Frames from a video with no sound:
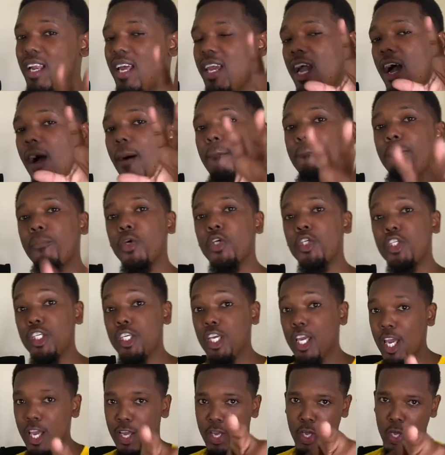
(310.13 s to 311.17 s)

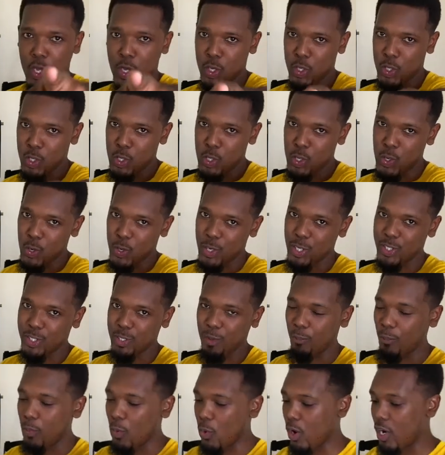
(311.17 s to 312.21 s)
appreciate your
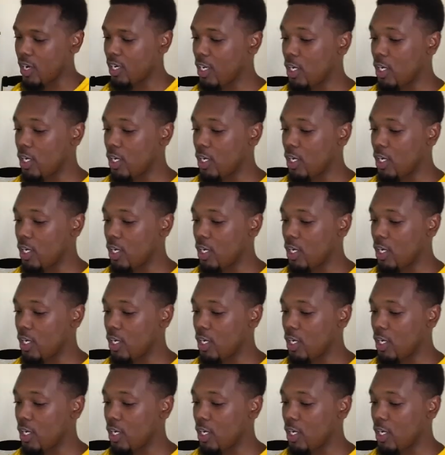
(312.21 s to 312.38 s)
support.